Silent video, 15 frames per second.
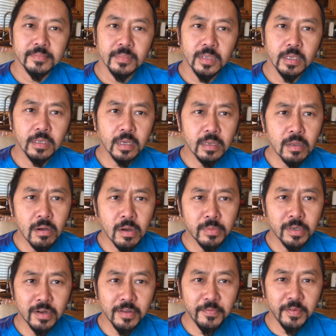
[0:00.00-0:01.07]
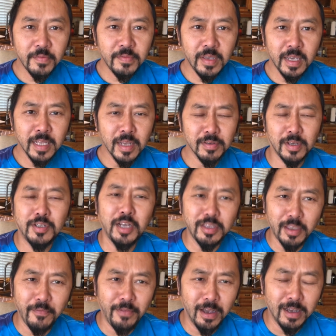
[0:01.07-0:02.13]
She's like, no, I'm turning 15. I was like, shut
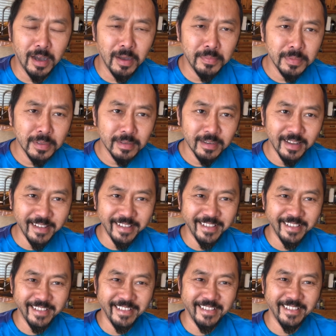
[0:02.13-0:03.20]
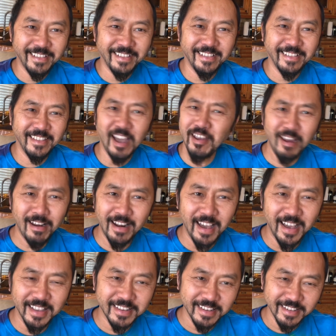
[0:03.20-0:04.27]
the fuck up. No, you're not.